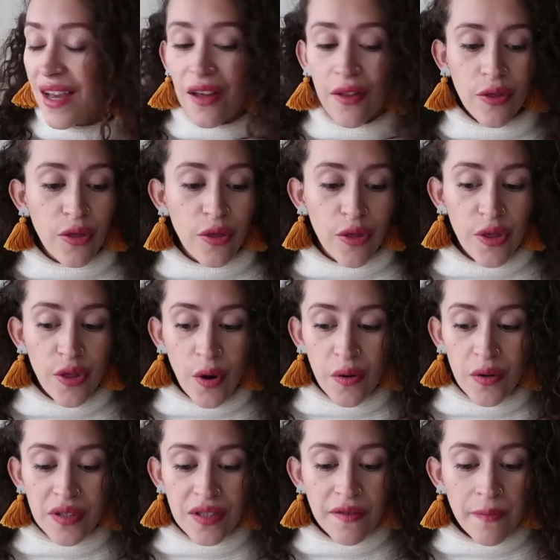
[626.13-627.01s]
yeah,
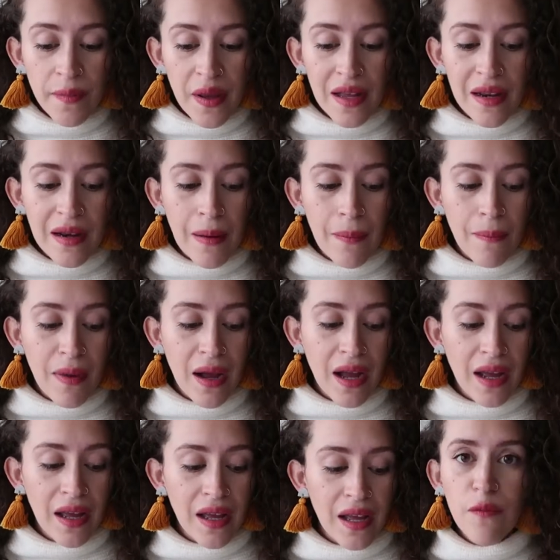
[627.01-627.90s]
those have been
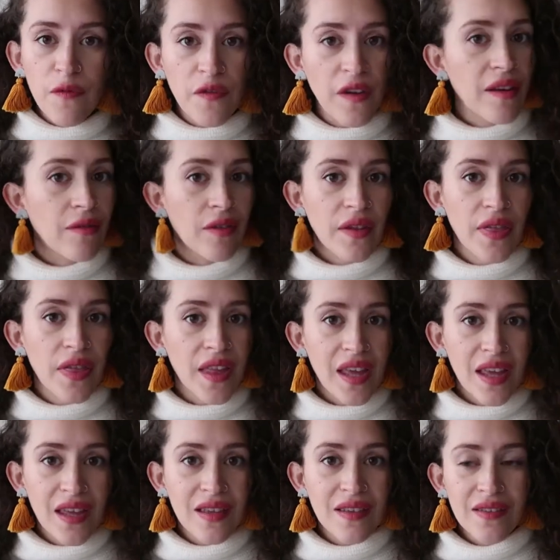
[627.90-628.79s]
my favorite
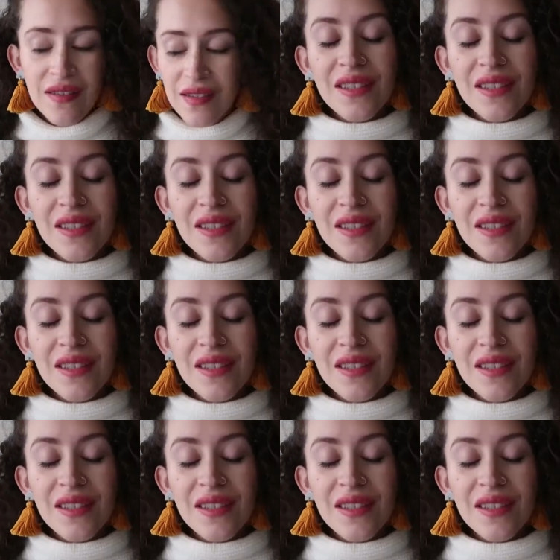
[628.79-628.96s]
things.